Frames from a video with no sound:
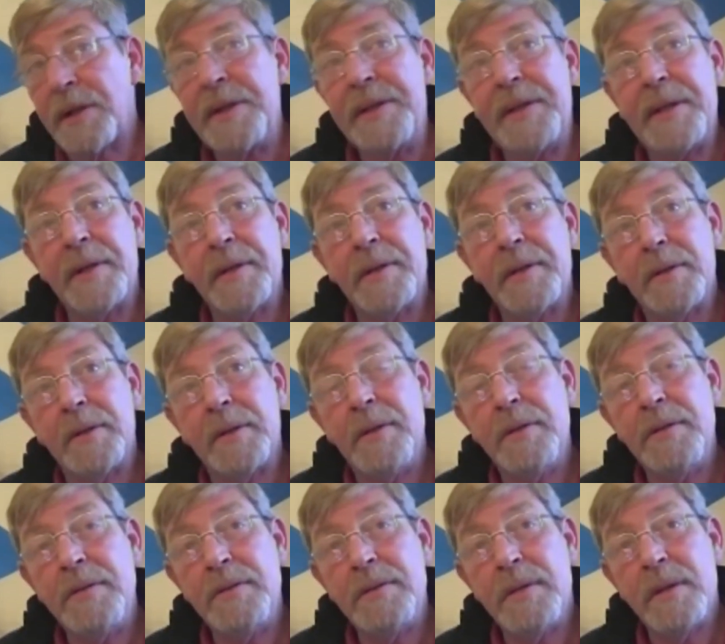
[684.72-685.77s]
lead
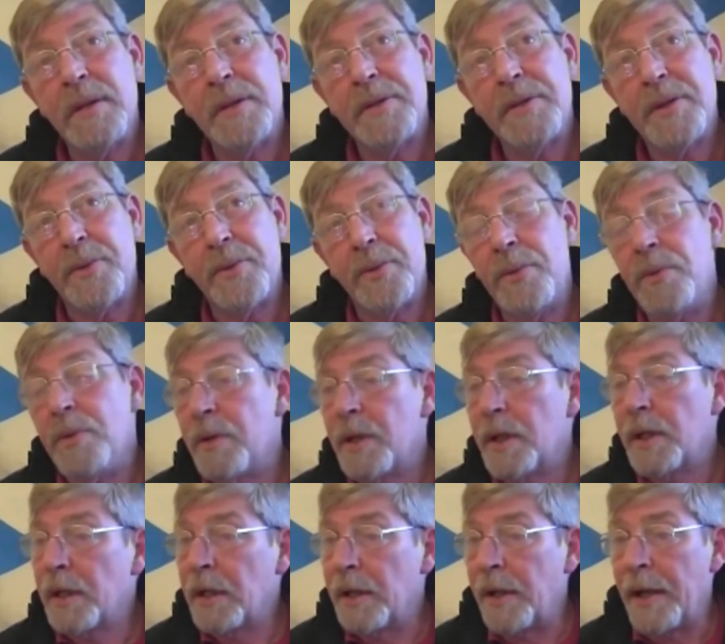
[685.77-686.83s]
to
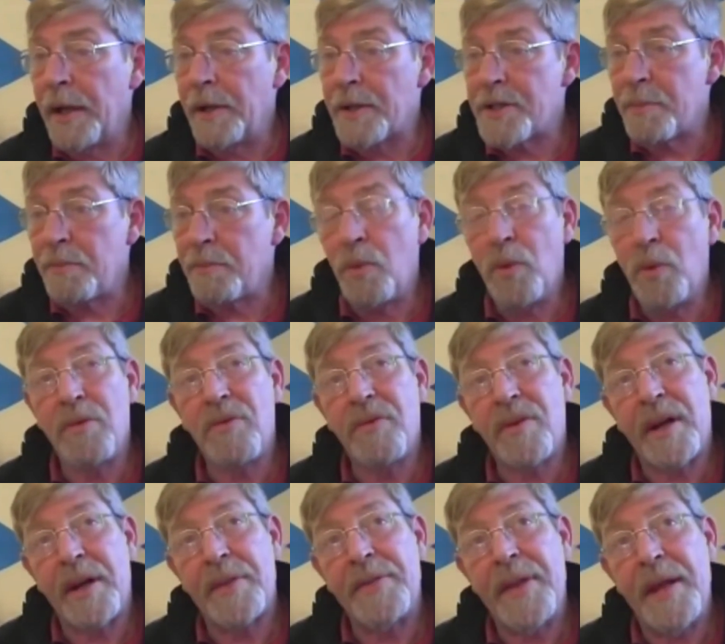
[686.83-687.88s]
greater support
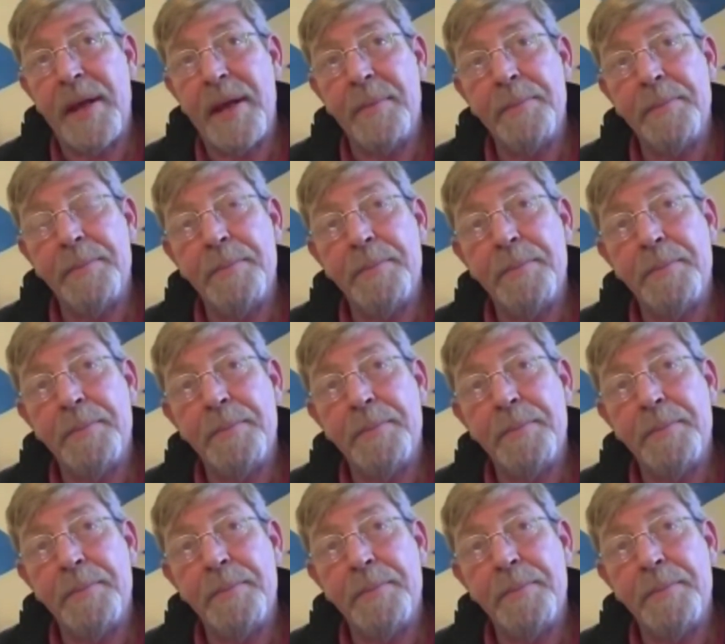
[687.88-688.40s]
for India.